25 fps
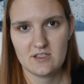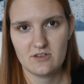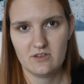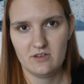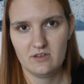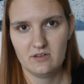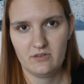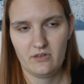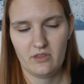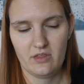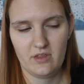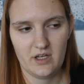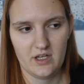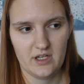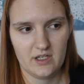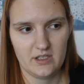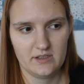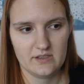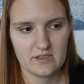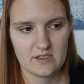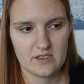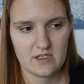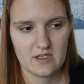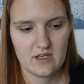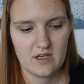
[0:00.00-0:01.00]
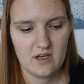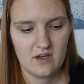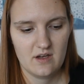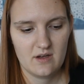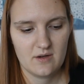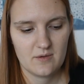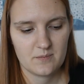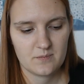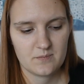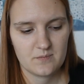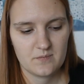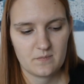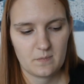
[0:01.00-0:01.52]
certain things,
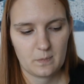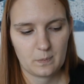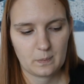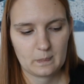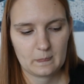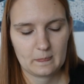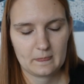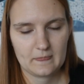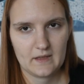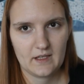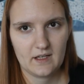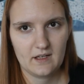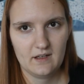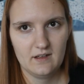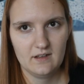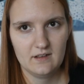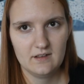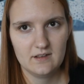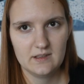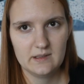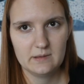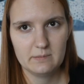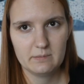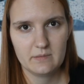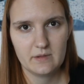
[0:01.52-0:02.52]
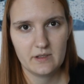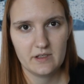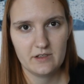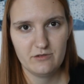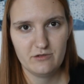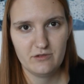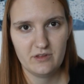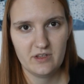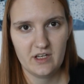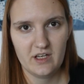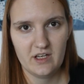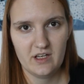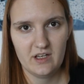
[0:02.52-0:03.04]

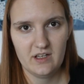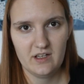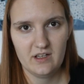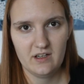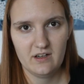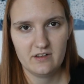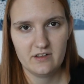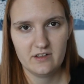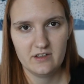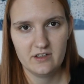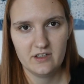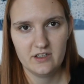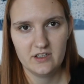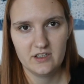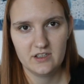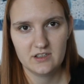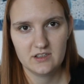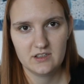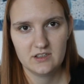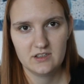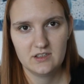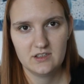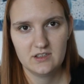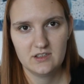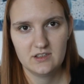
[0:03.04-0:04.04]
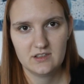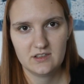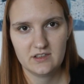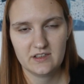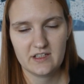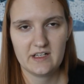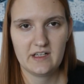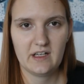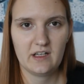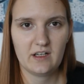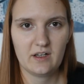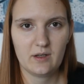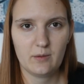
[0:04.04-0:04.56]
if they are
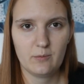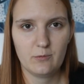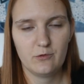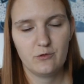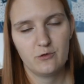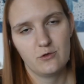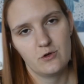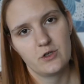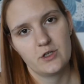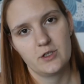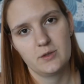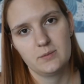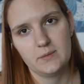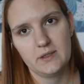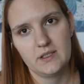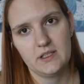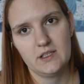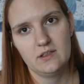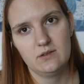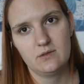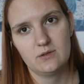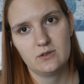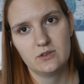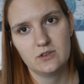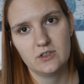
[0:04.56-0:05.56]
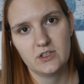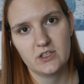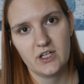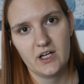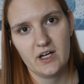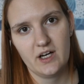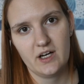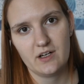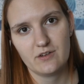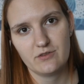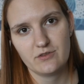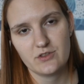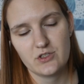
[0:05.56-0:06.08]
getting them for me or
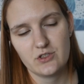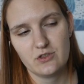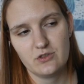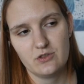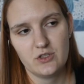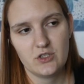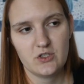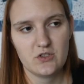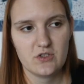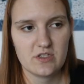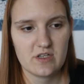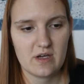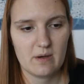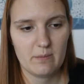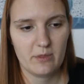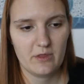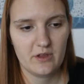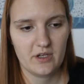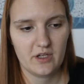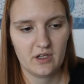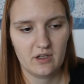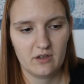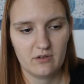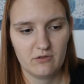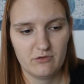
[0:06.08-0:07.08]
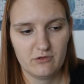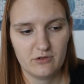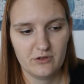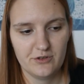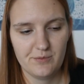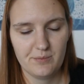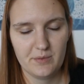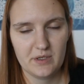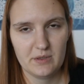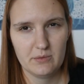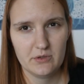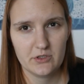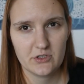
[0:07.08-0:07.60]
have to do something for
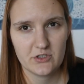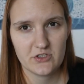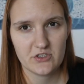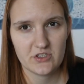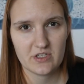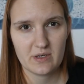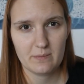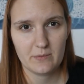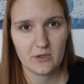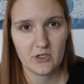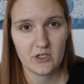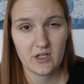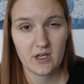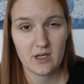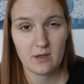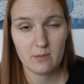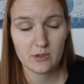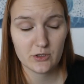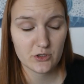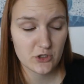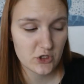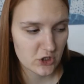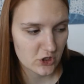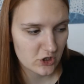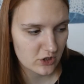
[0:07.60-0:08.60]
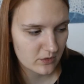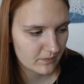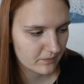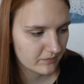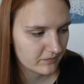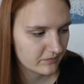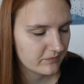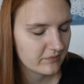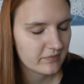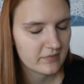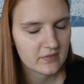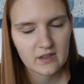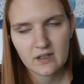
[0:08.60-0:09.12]
me because I'm not able to.
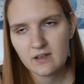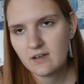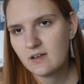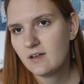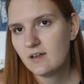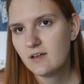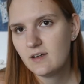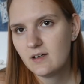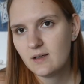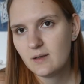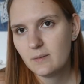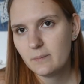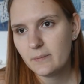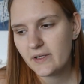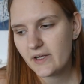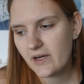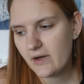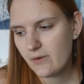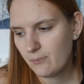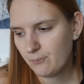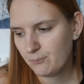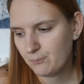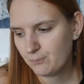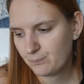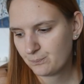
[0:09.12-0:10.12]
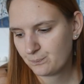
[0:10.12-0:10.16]
Yeah,